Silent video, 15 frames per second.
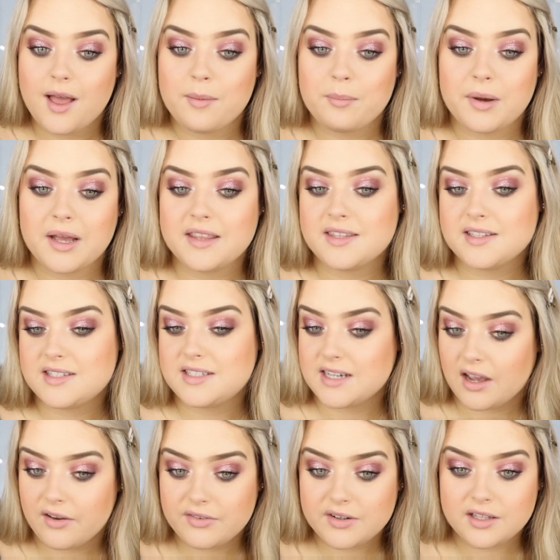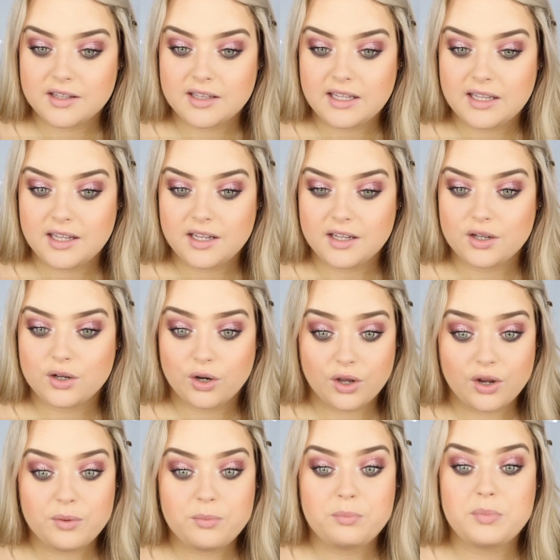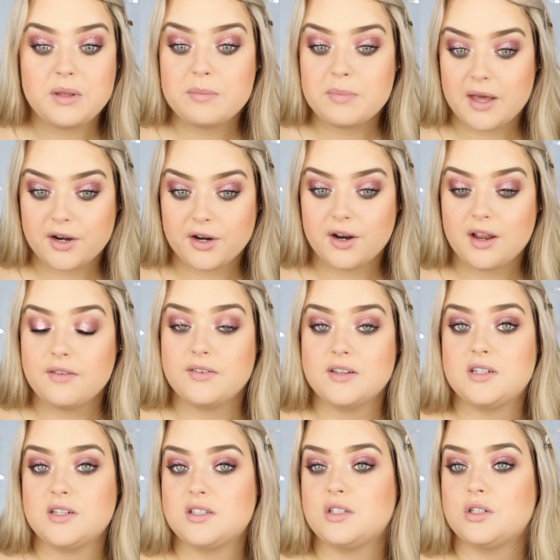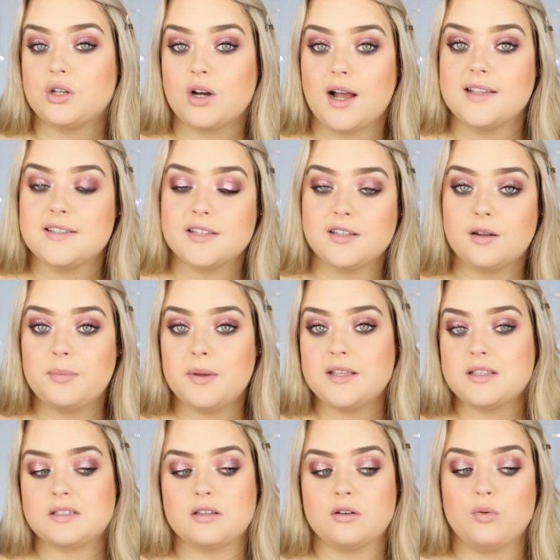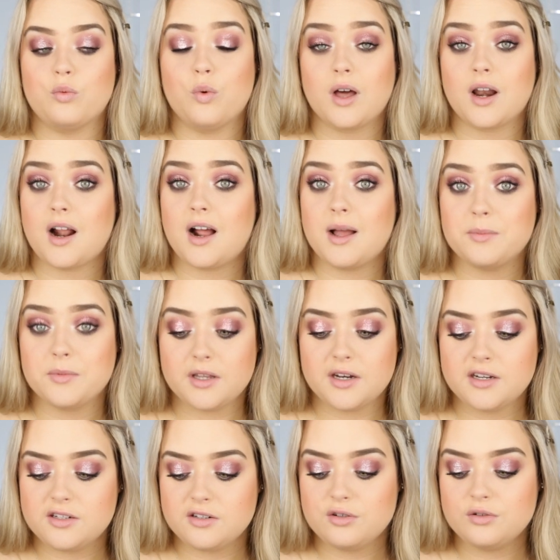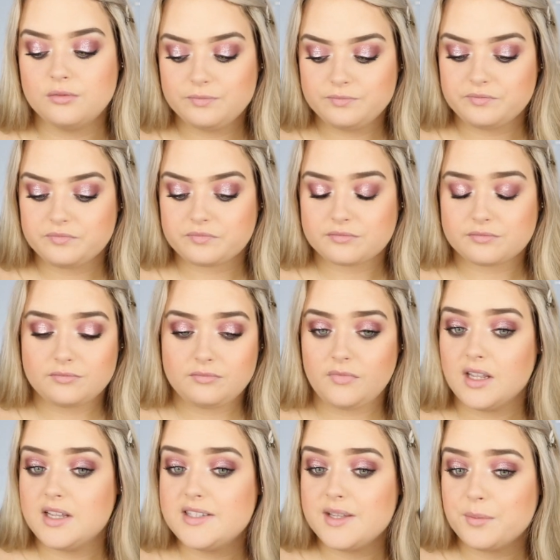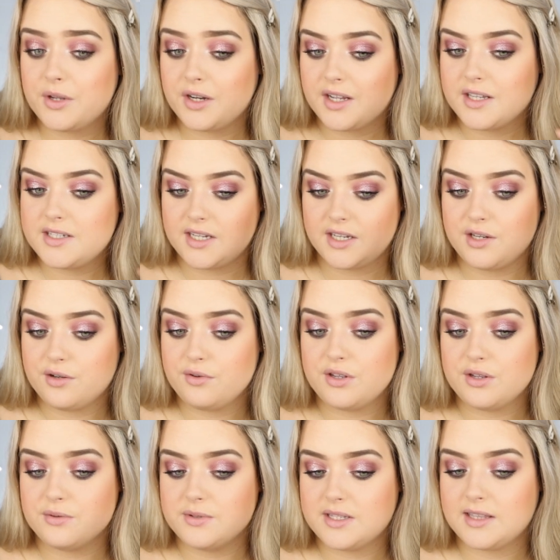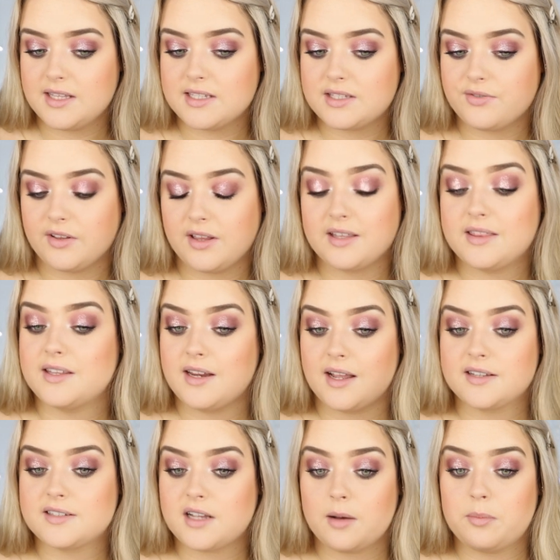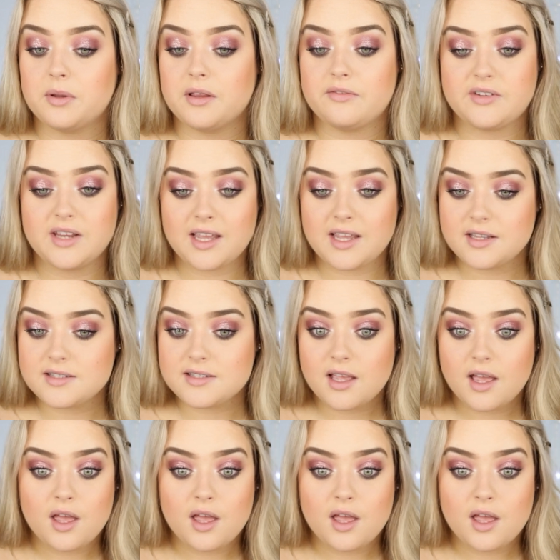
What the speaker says: But this definitely could be better if it just dries a little bit. So what I'm gonna do is I'm going to continue using this for like the next couple of days